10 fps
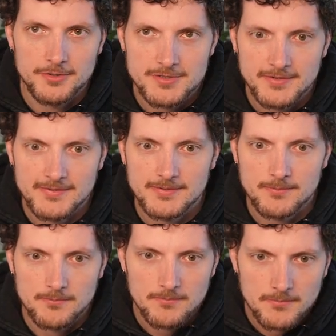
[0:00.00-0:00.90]
hood, it's
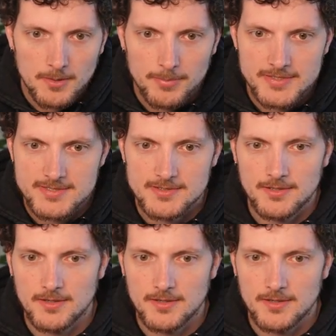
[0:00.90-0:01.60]
a bit